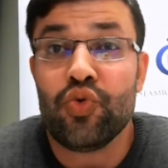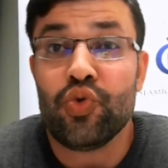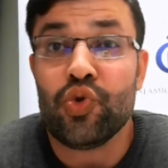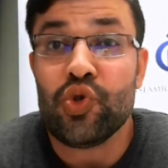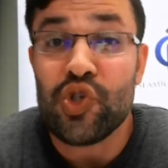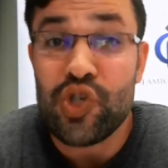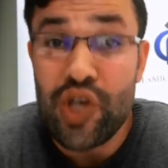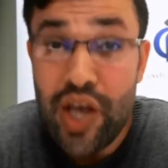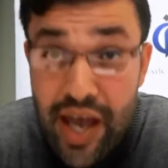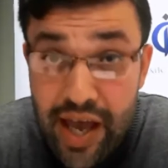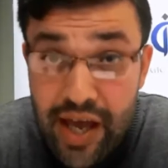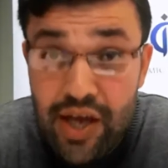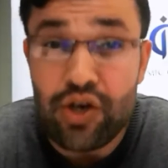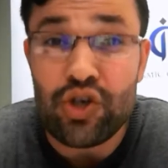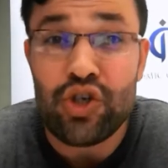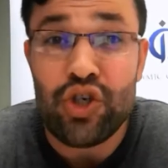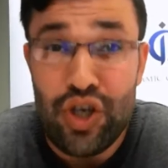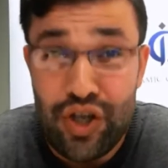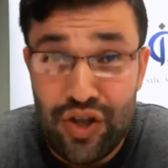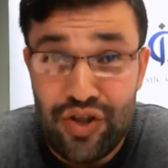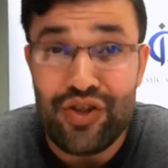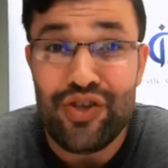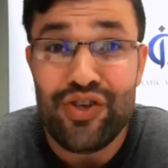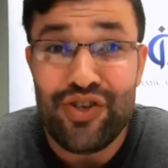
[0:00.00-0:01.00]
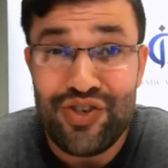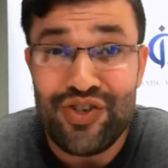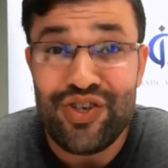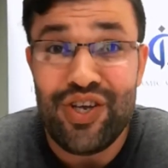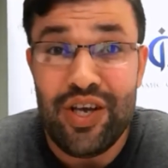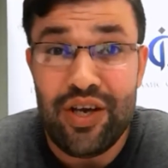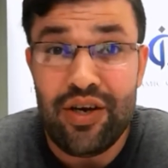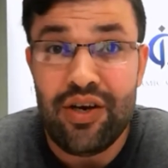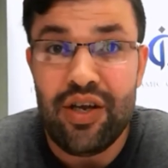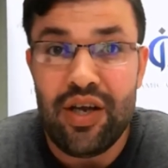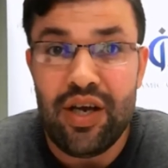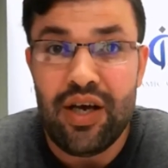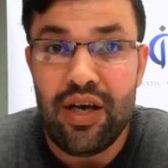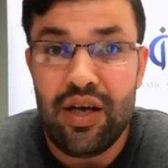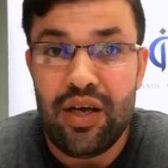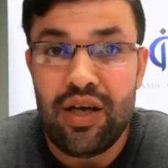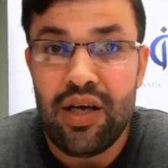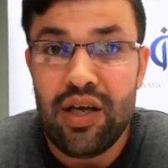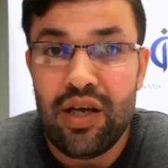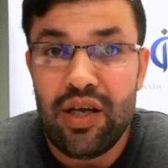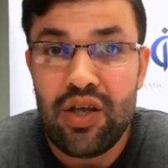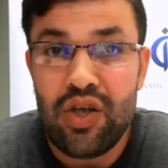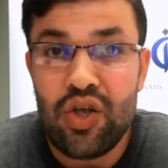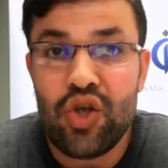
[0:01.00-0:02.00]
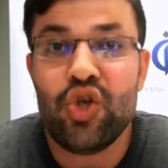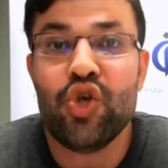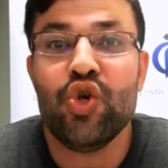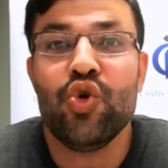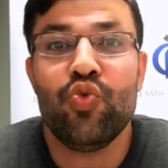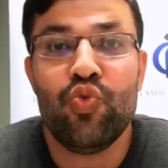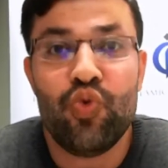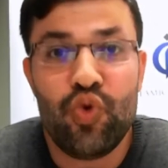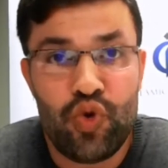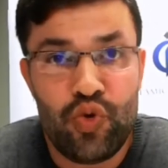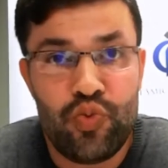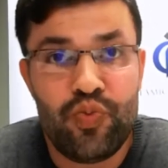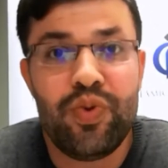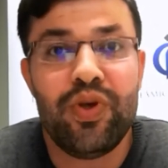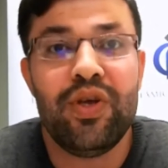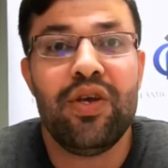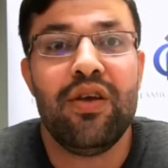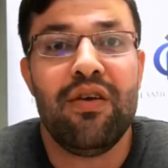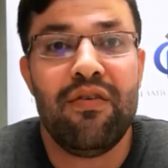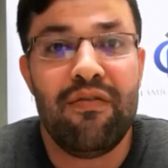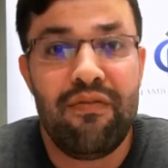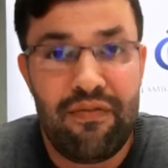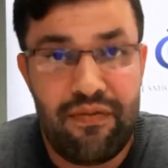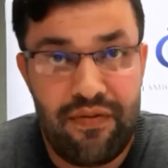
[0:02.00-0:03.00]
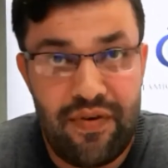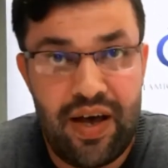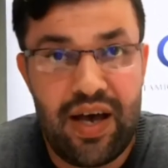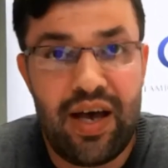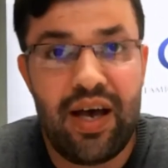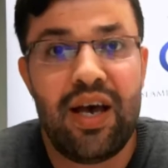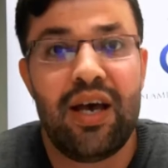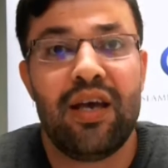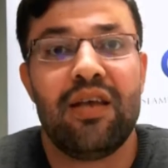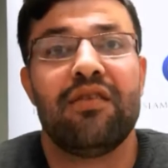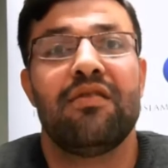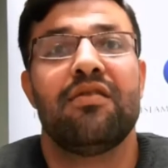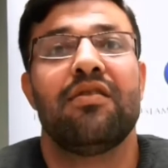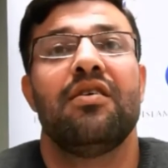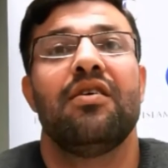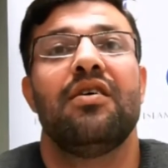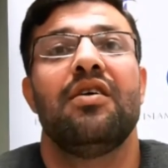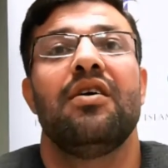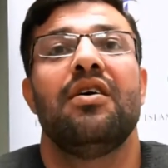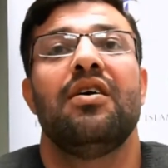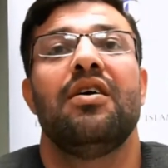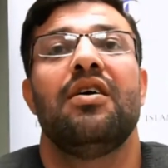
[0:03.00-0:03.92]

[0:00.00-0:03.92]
search in this area, you would be, in fact,